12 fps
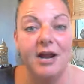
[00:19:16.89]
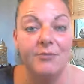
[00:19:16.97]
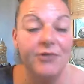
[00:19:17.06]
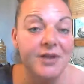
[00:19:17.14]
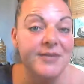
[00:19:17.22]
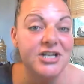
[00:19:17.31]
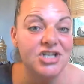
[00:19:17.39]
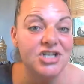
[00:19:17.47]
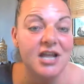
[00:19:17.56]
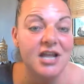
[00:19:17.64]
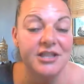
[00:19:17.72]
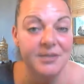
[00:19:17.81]
And pretty much
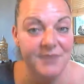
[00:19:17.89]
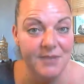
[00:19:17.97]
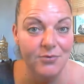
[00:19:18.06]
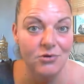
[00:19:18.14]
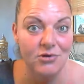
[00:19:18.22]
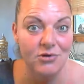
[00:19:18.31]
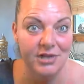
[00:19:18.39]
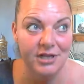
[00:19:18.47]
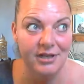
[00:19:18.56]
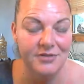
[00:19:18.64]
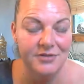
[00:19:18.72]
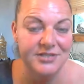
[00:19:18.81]
the people who are the
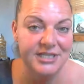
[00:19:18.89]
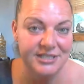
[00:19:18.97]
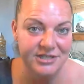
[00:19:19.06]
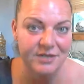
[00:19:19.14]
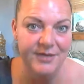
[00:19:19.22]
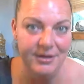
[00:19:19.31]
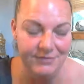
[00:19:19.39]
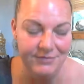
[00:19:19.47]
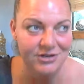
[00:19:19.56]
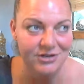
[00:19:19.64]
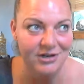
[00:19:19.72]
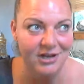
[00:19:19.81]
closest to me,
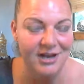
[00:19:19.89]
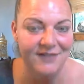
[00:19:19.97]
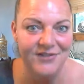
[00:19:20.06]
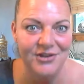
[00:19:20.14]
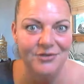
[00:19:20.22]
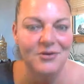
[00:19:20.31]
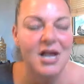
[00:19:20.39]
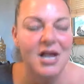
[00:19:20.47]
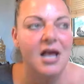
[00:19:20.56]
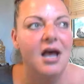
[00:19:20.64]
which are a lot of you,